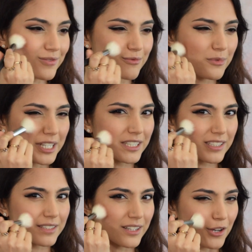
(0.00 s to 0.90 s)
weird
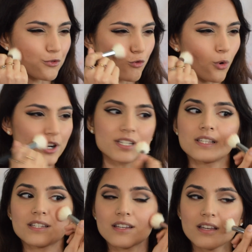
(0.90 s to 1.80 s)
and like
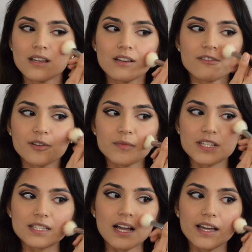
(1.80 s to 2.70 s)
forced from the
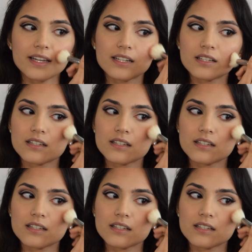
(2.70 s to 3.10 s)
side.